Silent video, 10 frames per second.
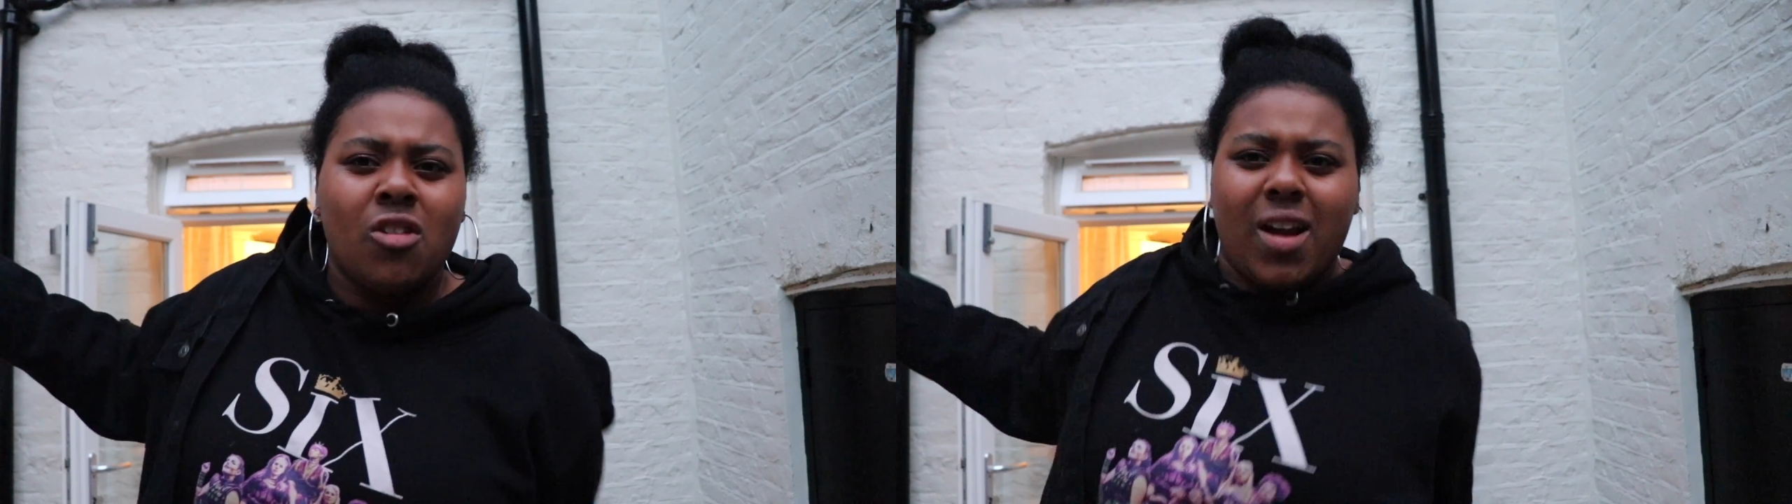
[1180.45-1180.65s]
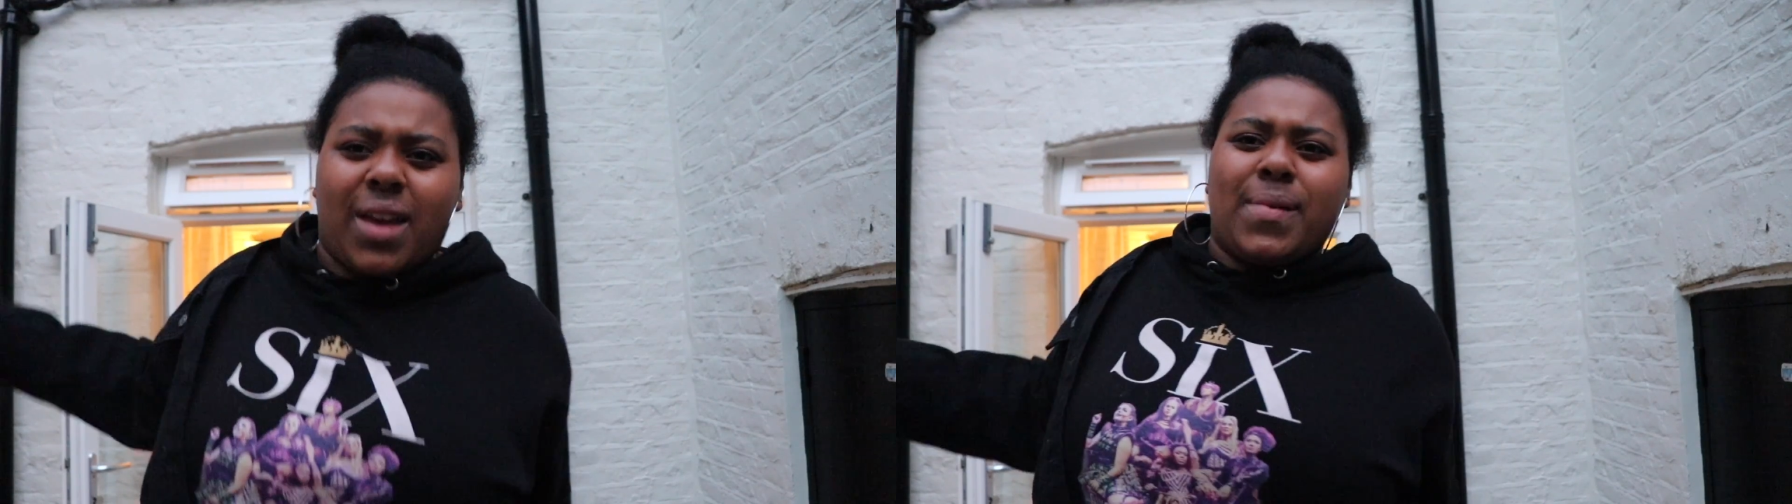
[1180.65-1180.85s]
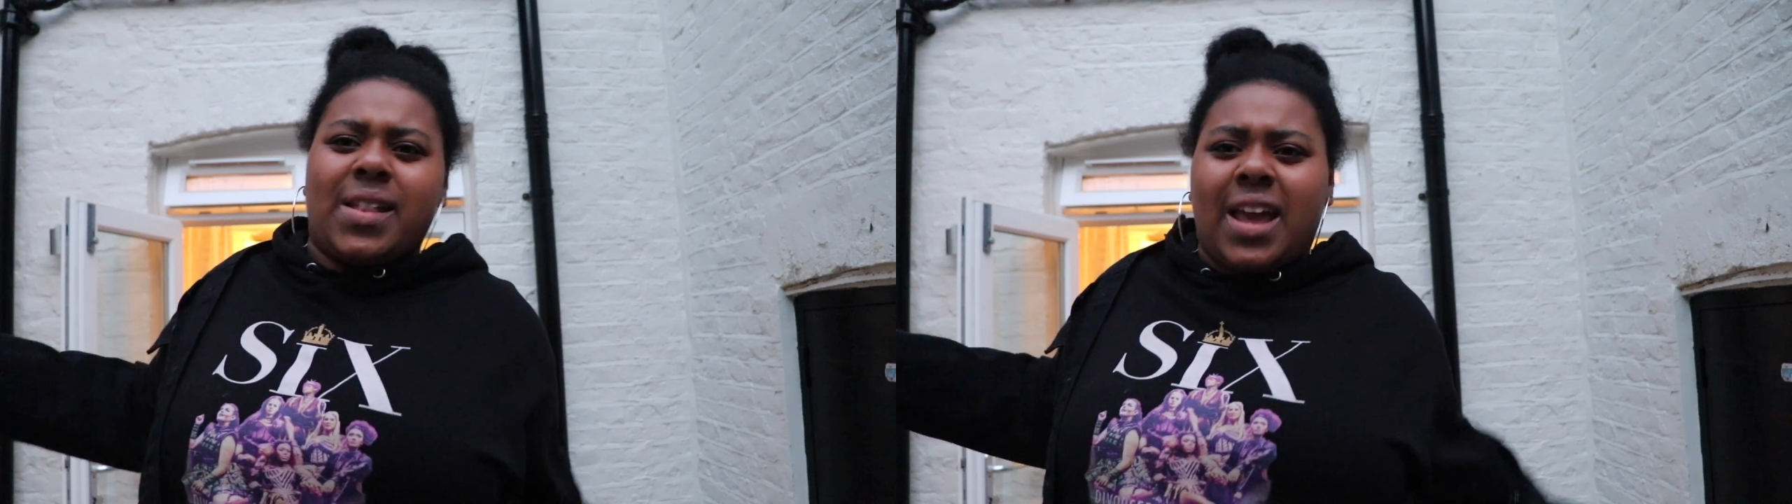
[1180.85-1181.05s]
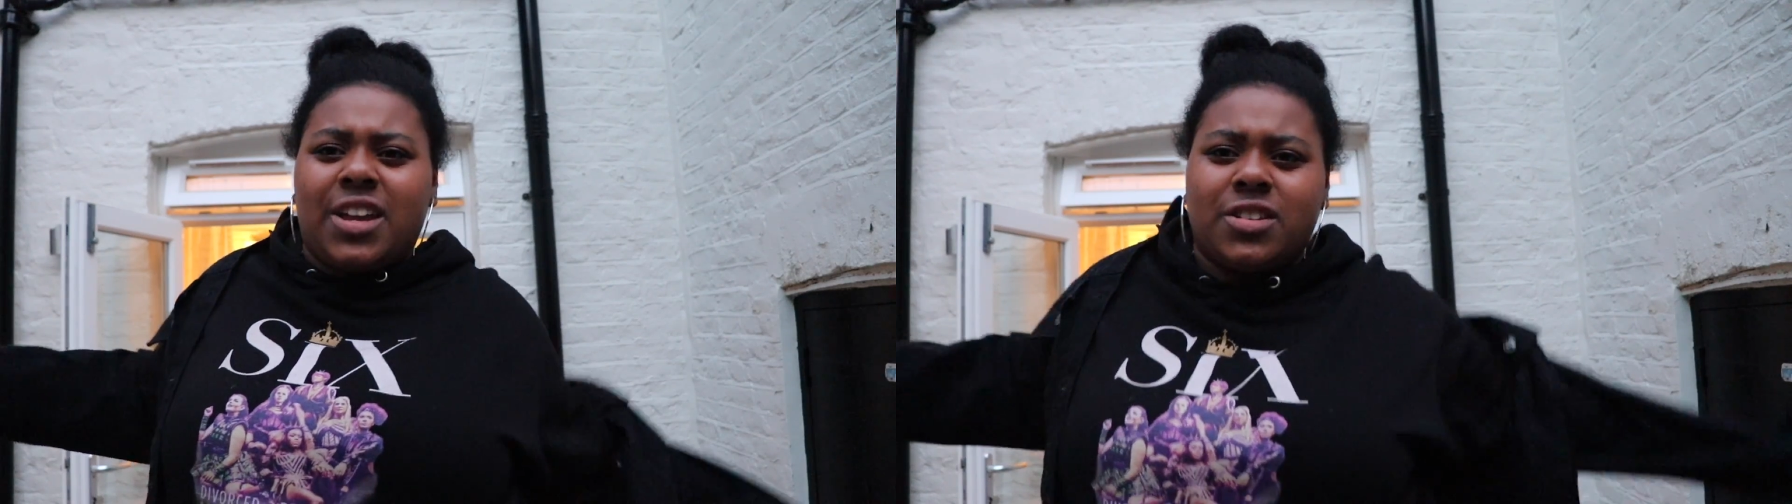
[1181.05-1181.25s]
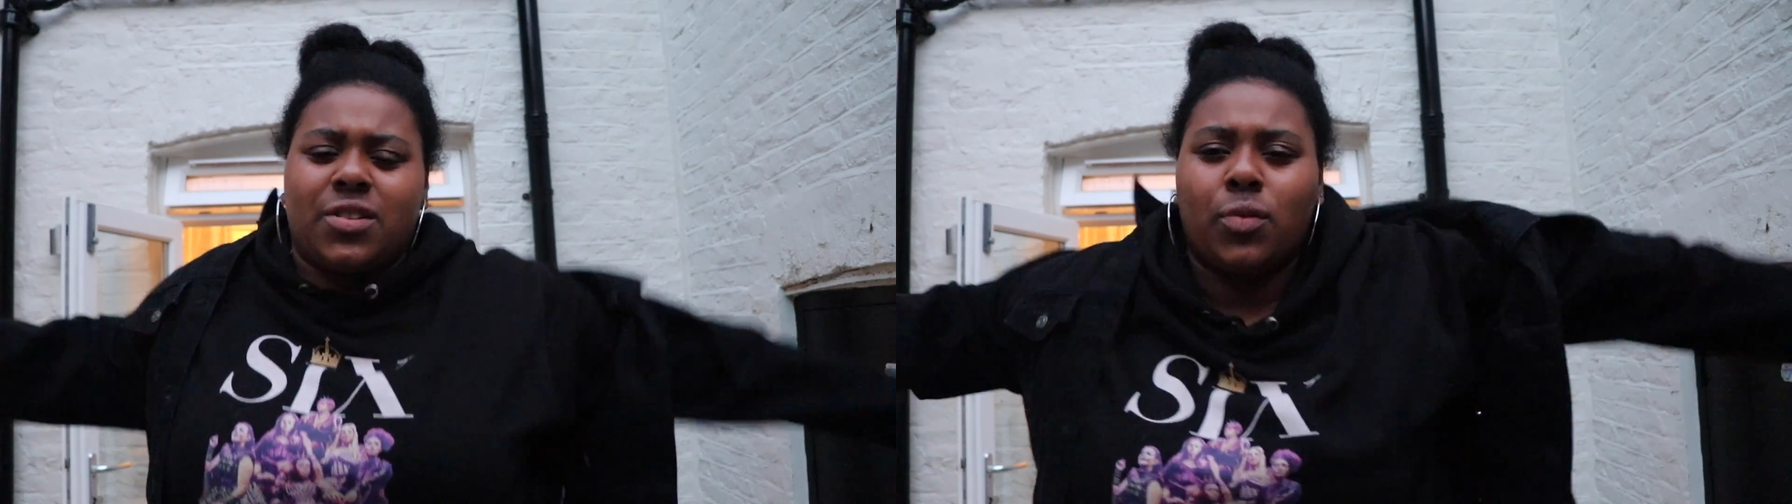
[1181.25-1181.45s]

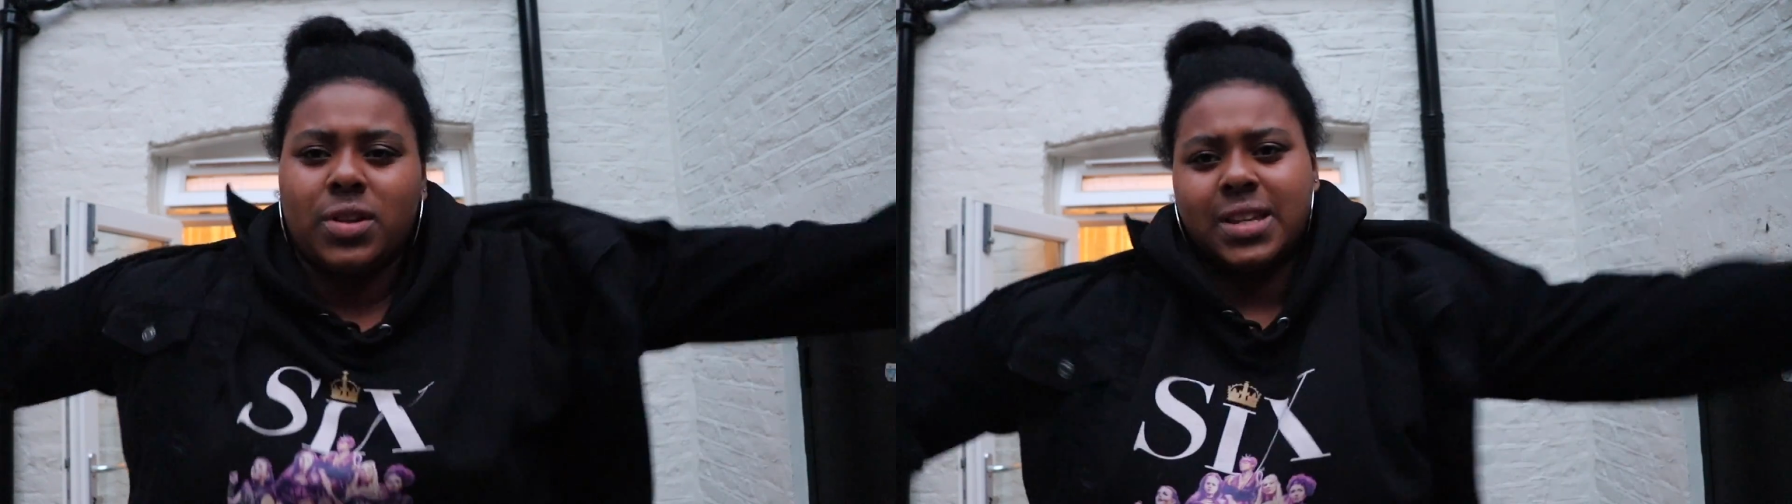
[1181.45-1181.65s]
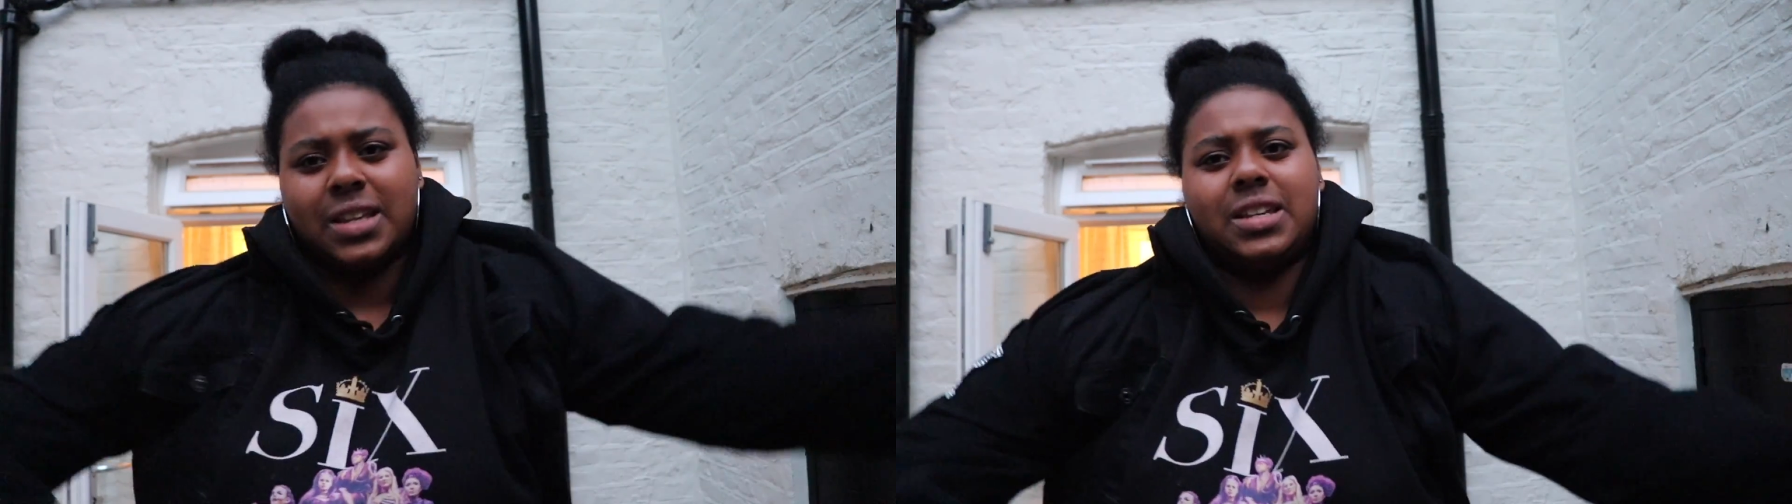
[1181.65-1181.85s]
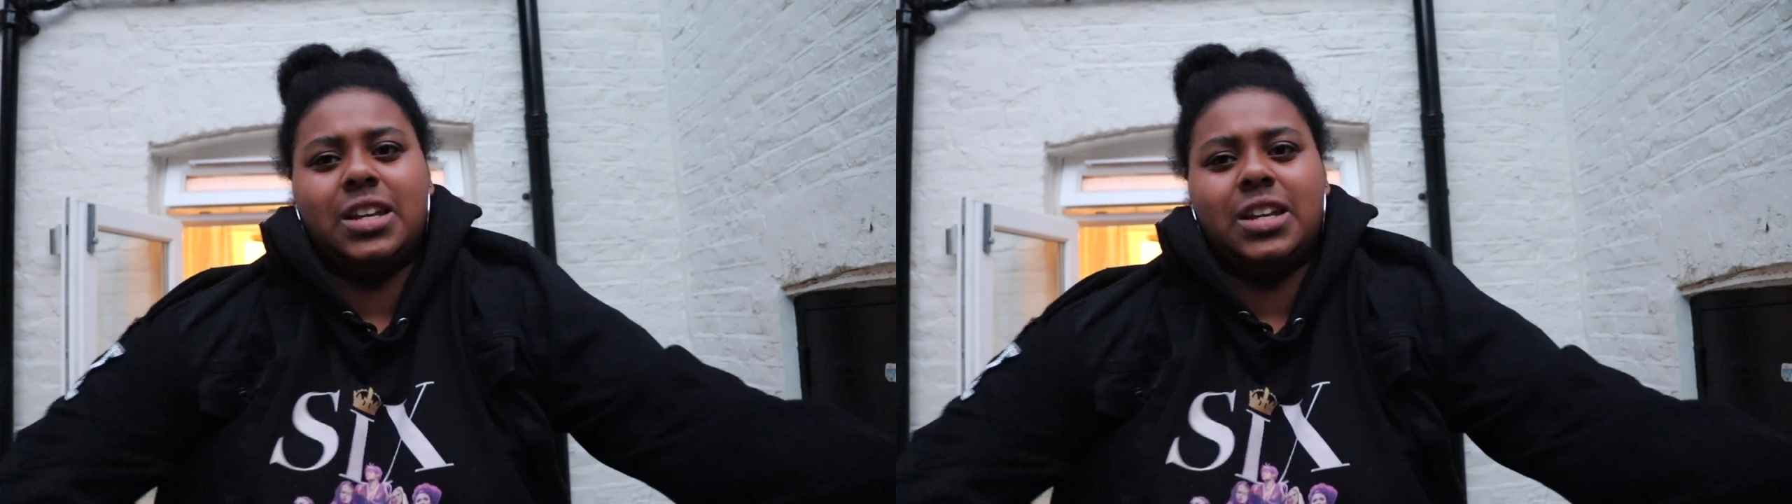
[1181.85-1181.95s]
recommendations of what 6